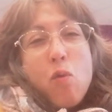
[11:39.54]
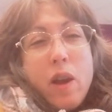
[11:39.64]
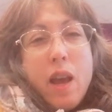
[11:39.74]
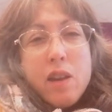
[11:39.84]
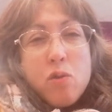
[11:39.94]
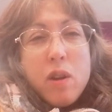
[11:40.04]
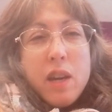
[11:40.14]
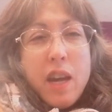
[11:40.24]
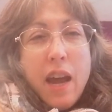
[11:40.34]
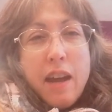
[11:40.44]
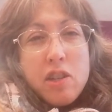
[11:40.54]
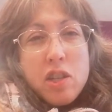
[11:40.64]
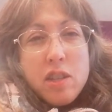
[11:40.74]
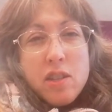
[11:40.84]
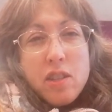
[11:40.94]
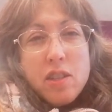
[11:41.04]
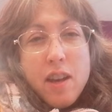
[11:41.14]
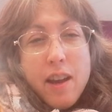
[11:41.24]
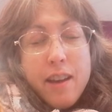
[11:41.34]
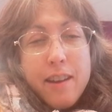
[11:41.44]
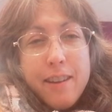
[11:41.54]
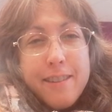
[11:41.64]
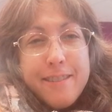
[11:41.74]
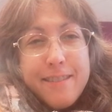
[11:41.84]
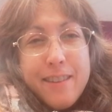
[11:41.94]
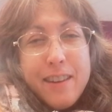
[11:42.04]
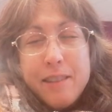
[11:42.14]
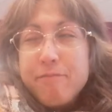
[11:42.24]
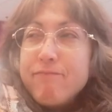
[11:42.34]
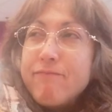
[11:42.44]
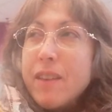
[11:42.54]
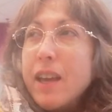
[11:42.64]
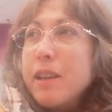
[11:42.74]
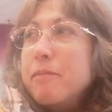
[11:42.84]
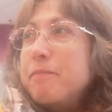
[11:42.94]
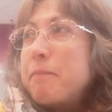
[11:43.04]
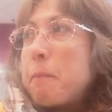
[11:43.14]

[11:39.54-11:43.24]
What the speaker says: Re-entering a cash society, right? Hey.